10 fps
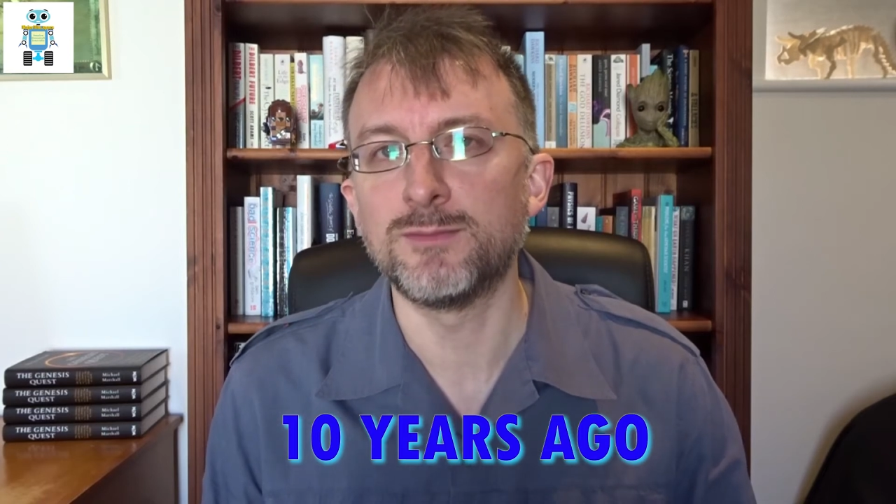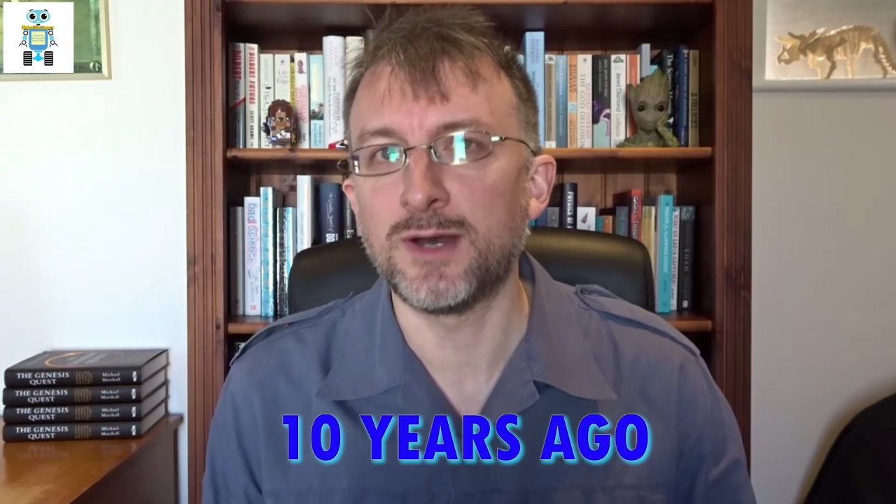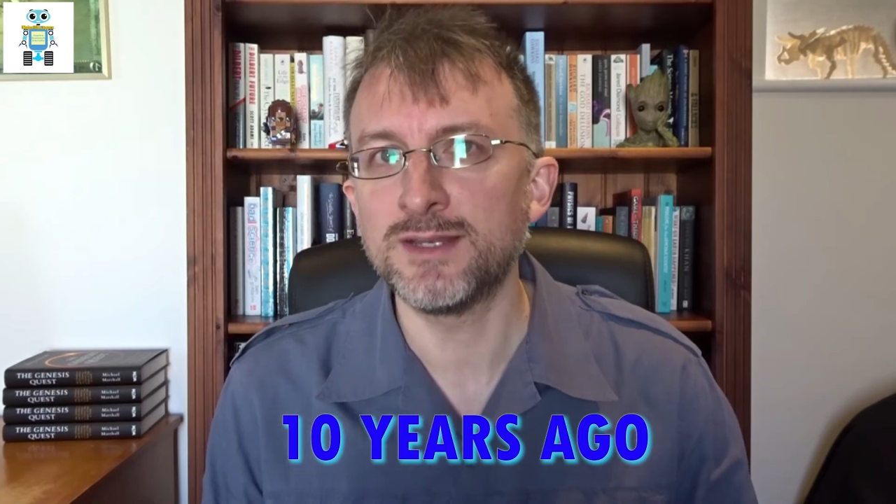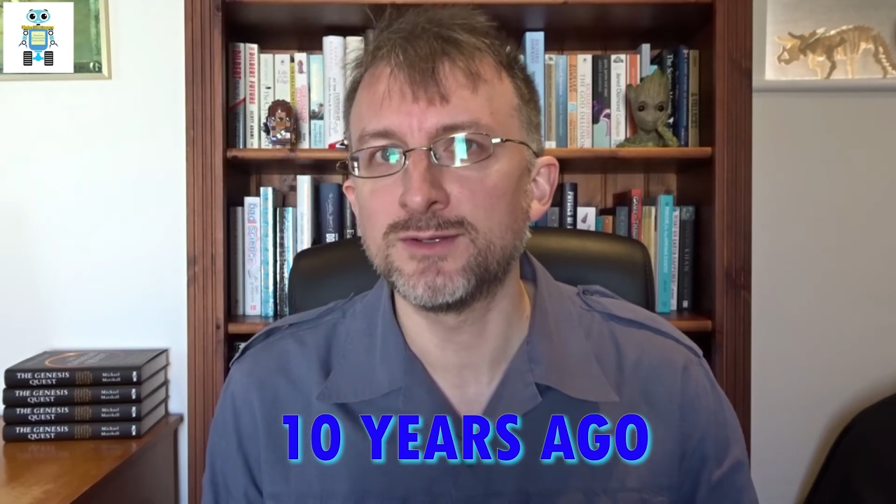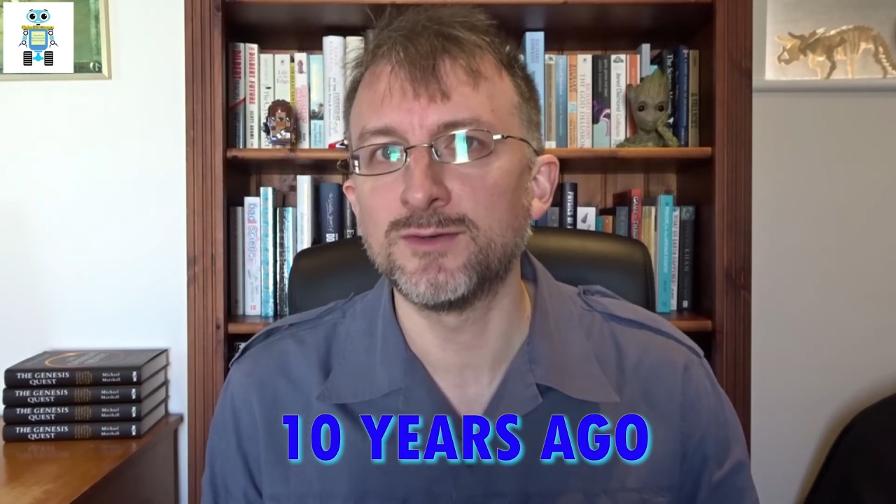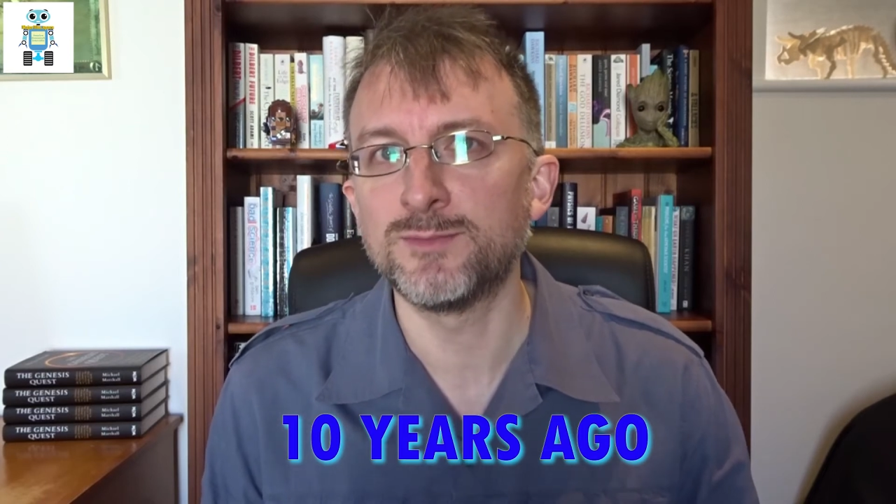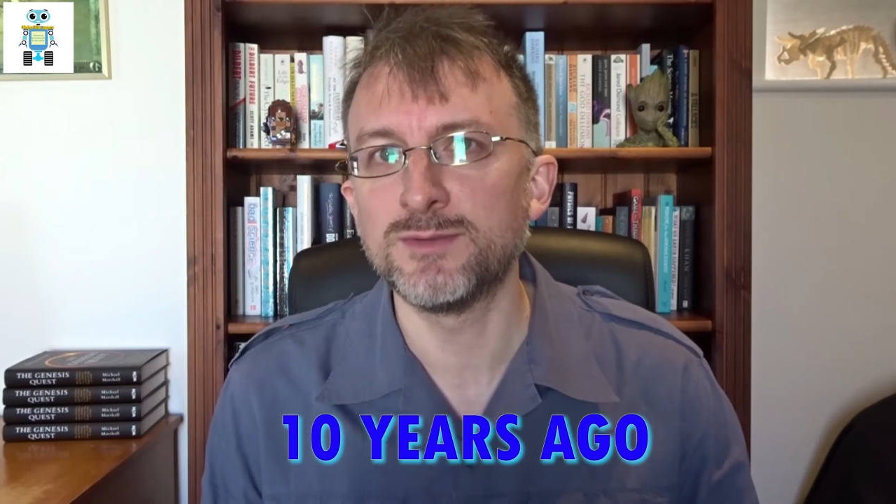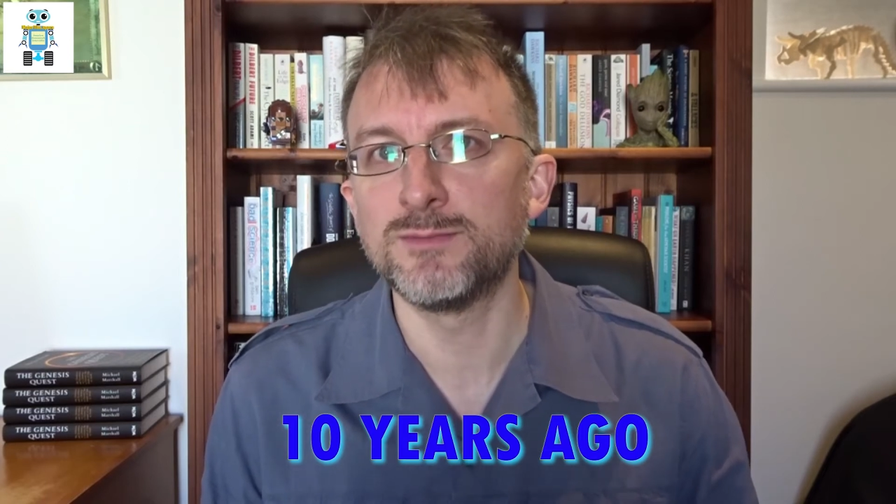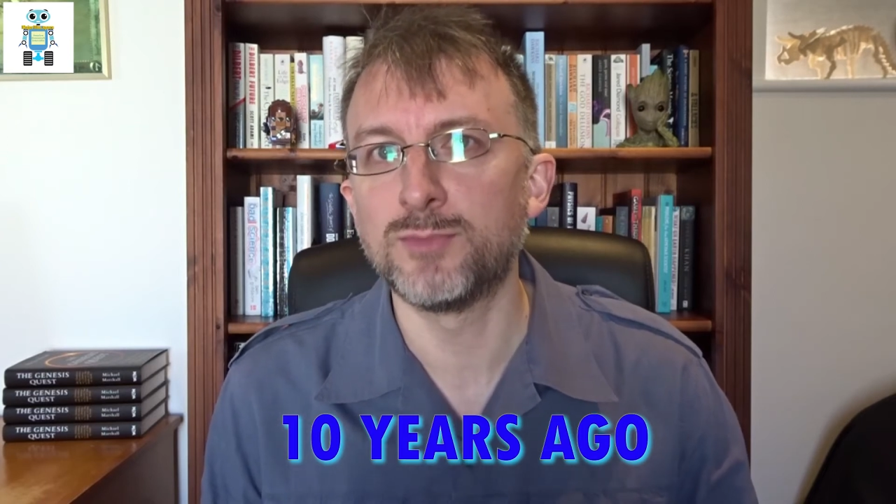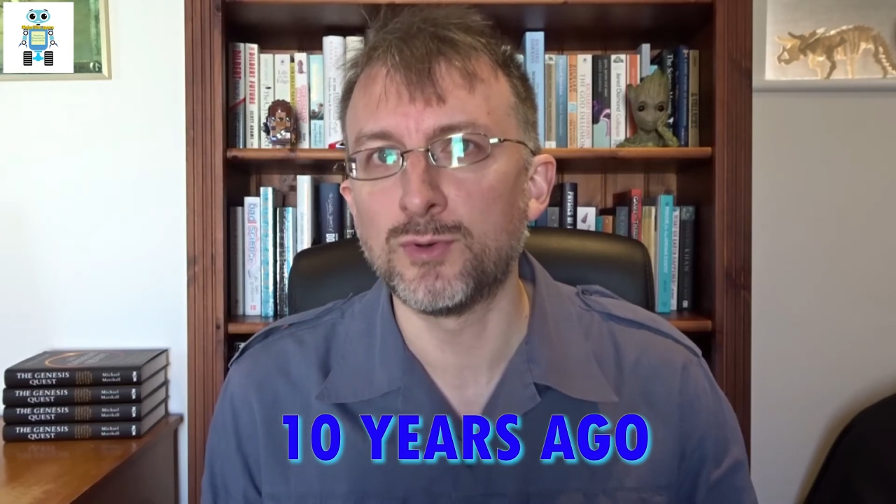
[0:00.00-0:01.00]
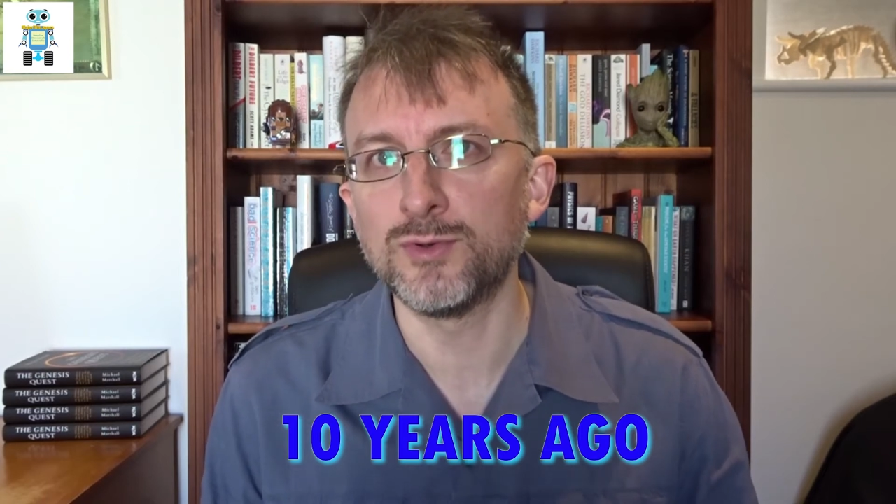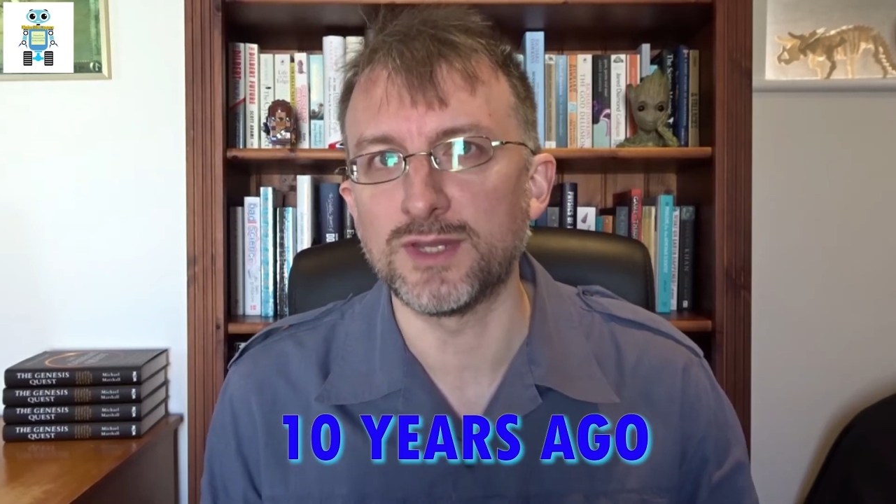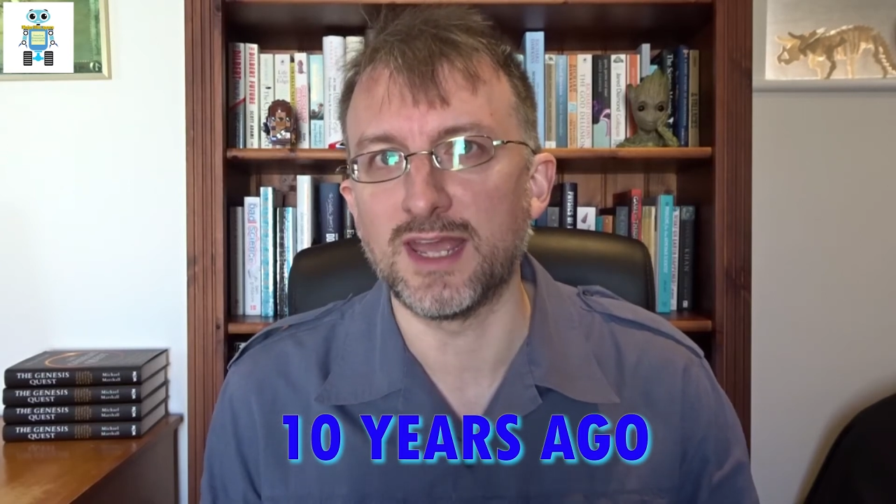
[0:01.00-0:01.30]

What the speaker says: might not have been born